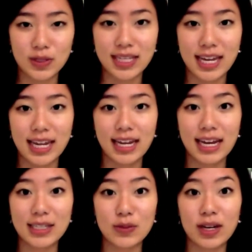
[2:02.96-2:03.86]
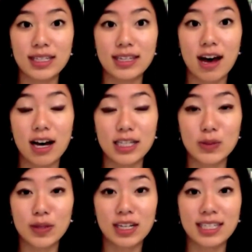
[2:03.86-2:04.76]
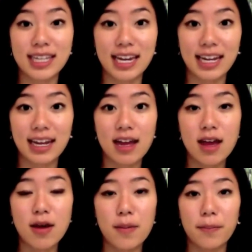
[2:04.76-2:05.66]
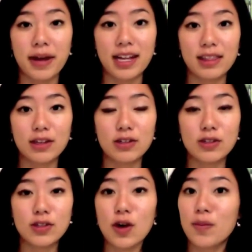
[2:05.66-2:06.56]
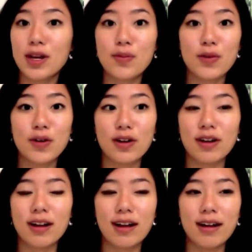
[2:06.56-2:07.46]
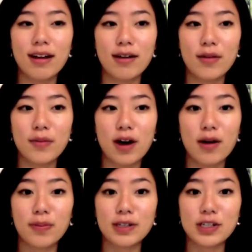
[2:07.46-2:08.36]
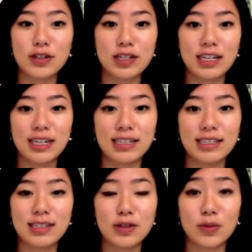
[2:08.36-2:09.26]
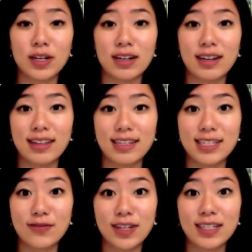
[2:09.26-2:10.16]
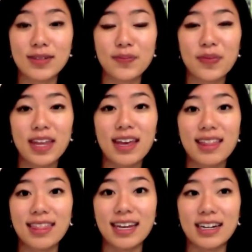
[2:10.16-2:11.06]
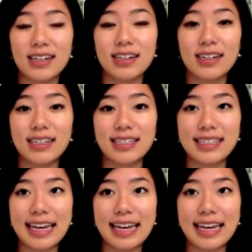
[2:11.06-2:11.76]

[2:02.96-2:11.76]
setting as well as the hospital setting, but there's so many more opportunities to work in this field. There is